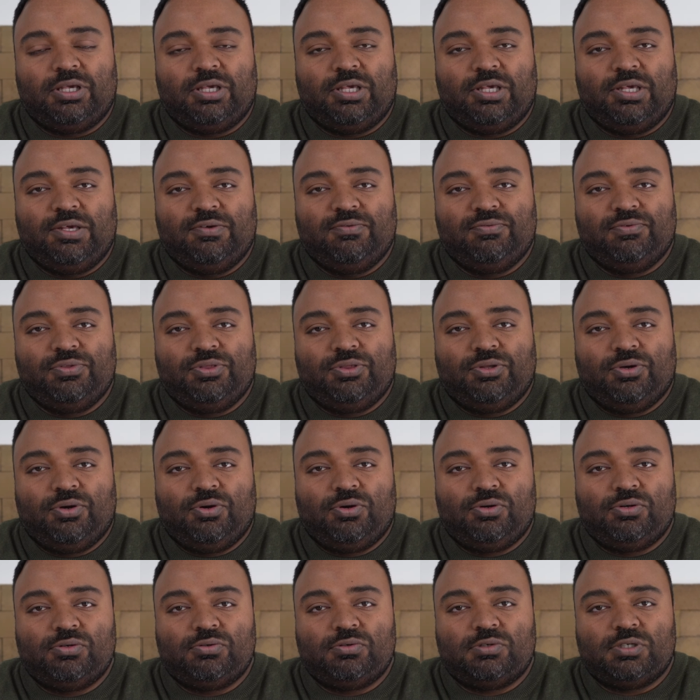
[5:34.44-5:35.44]
even
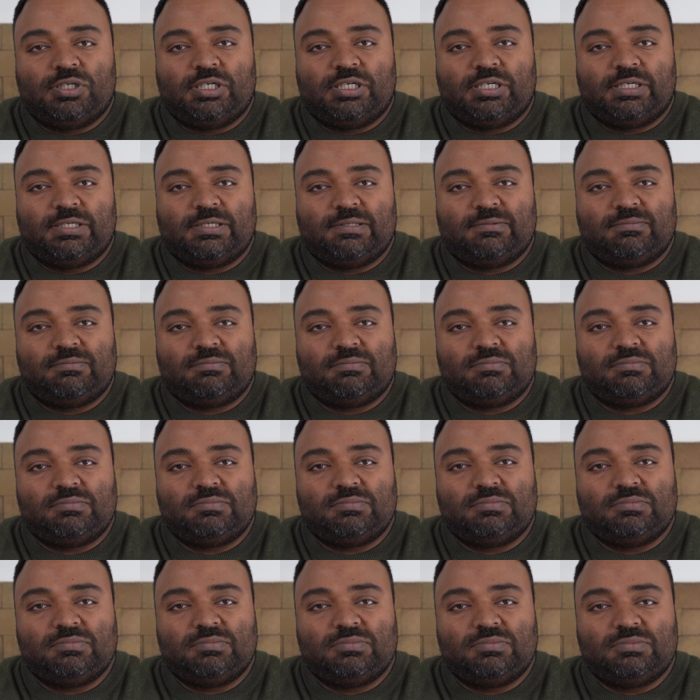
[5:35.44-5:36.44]
though
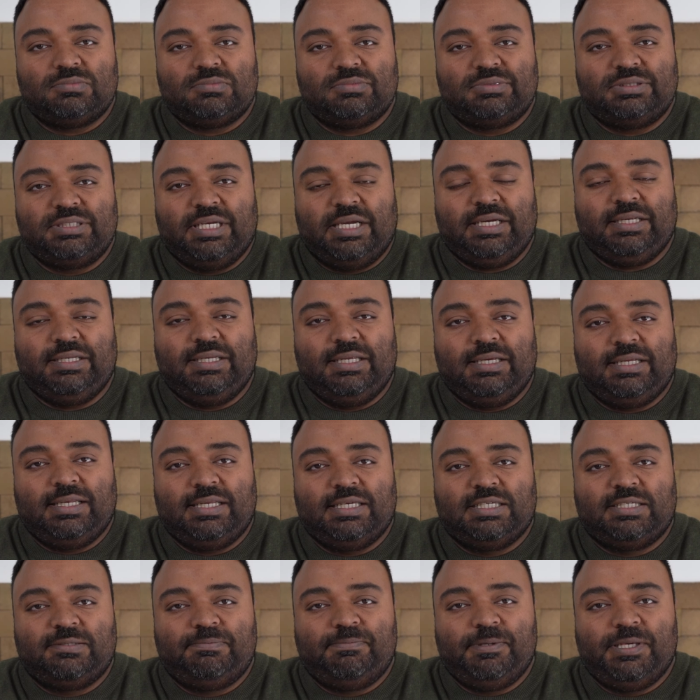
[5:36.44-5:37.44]

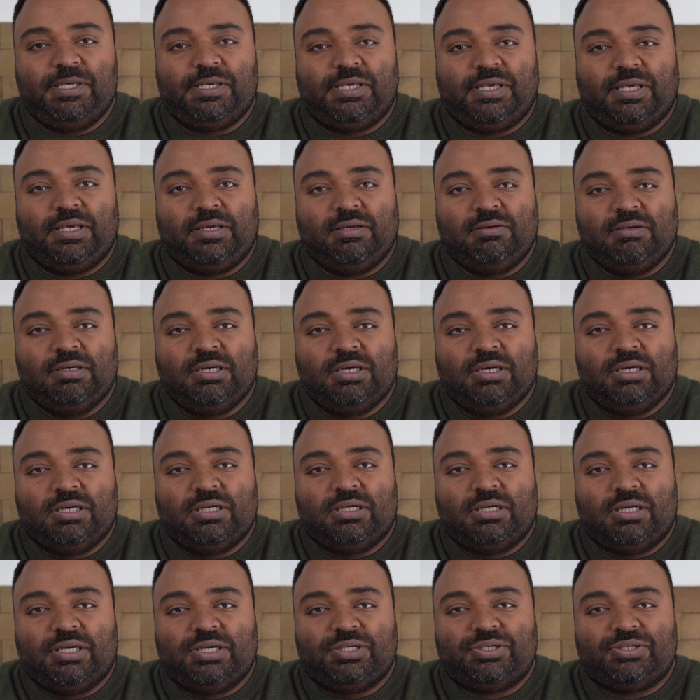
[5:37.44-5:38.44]
technically speaking,
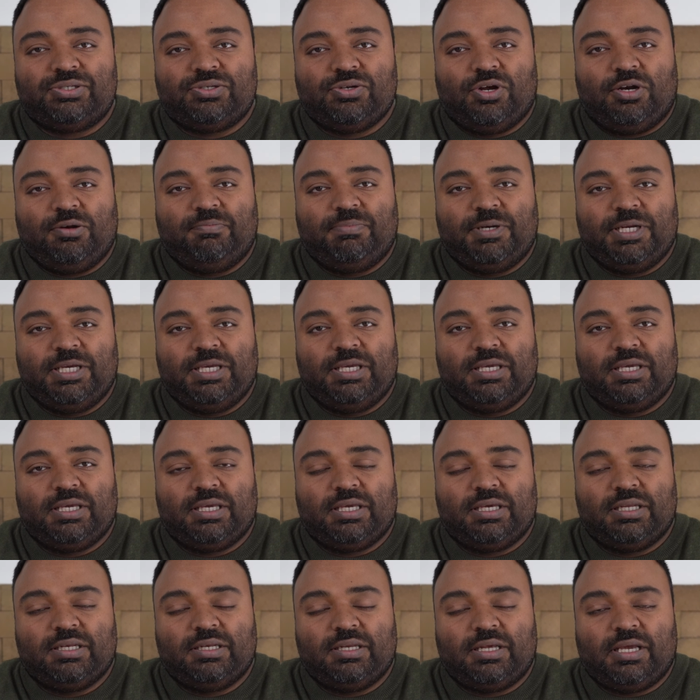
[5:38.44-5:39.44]
it's not bringing
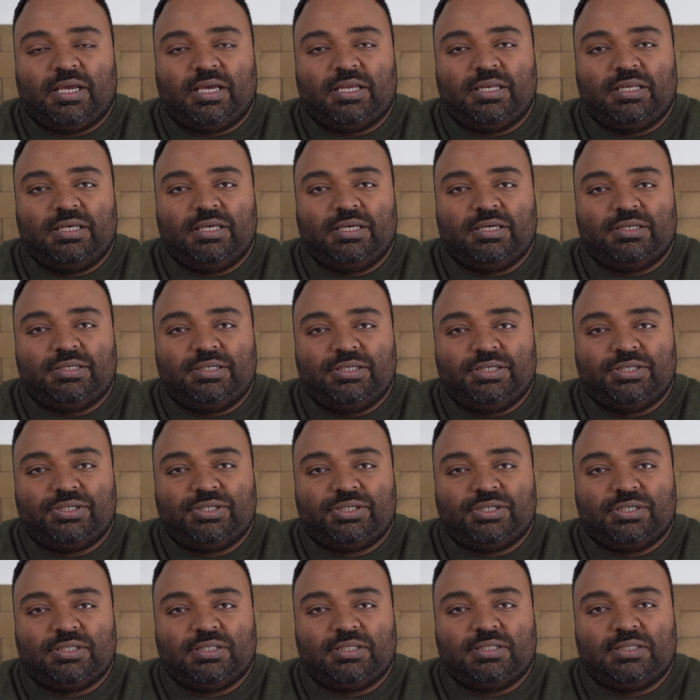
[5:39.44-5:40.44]
in any
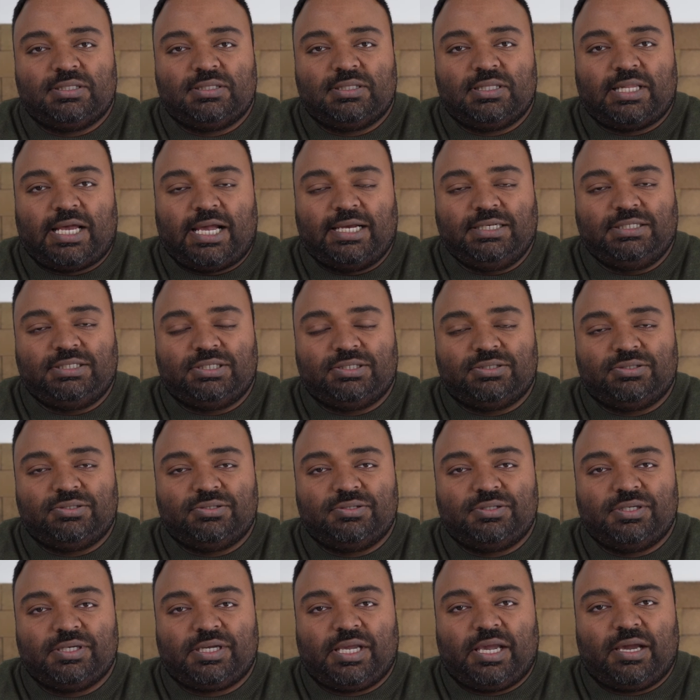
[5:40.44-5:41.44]
additional light
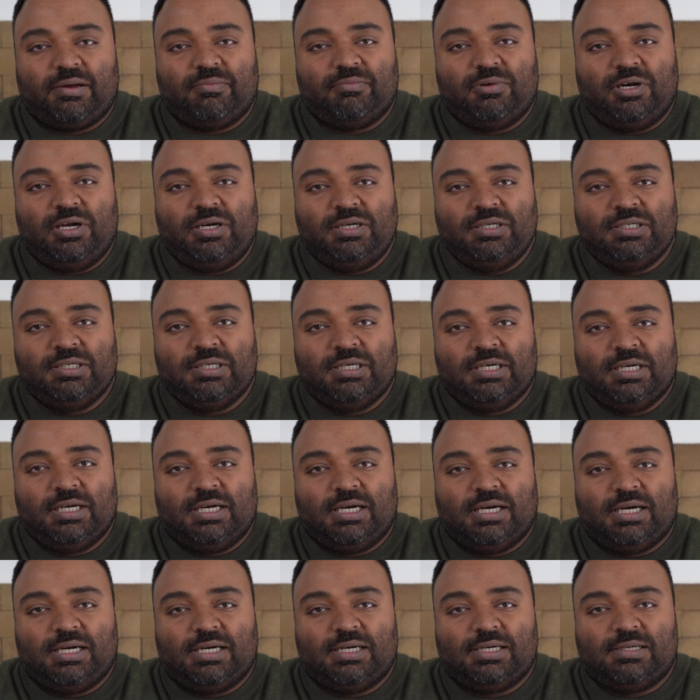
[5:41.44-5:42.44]
into the camera,
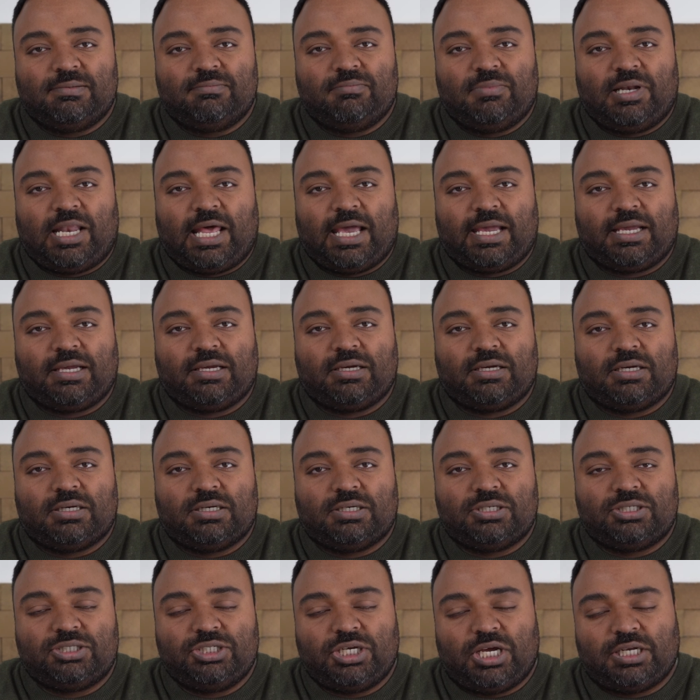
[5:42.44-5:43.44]
like
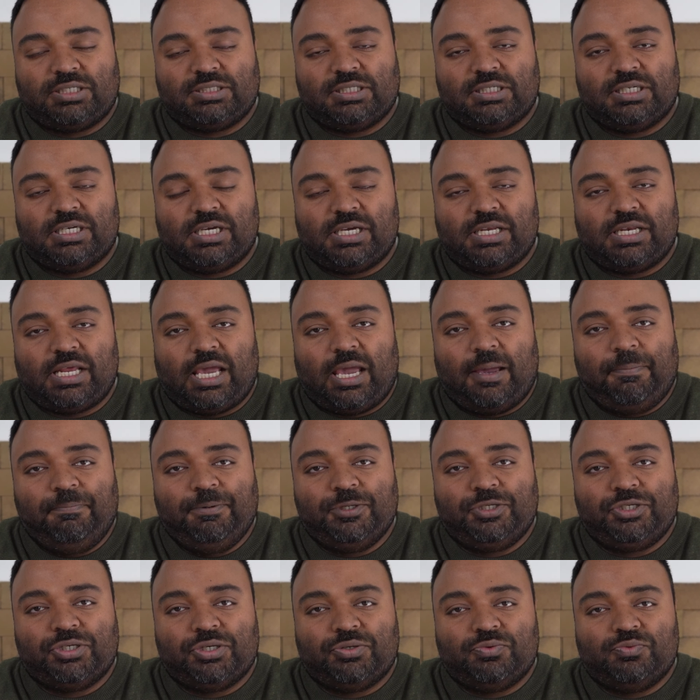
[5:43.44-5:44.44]
shutter and
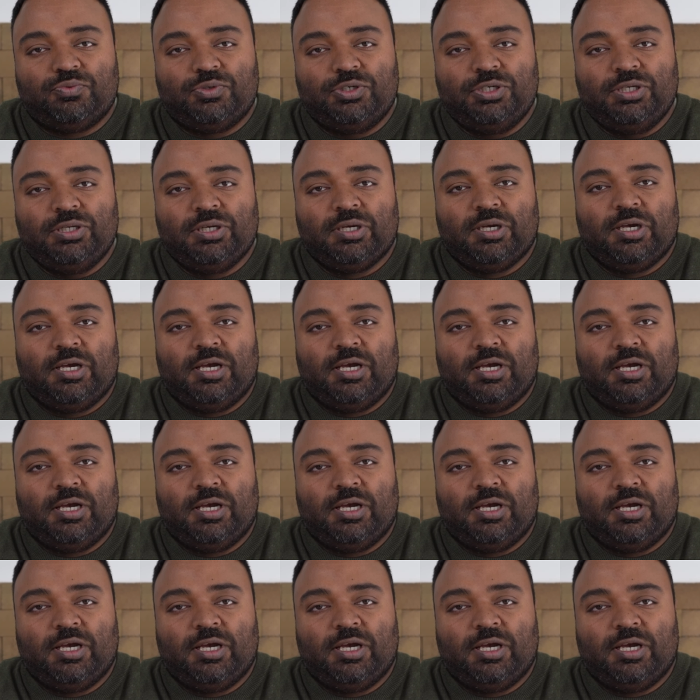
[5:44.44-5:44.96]
aperture would.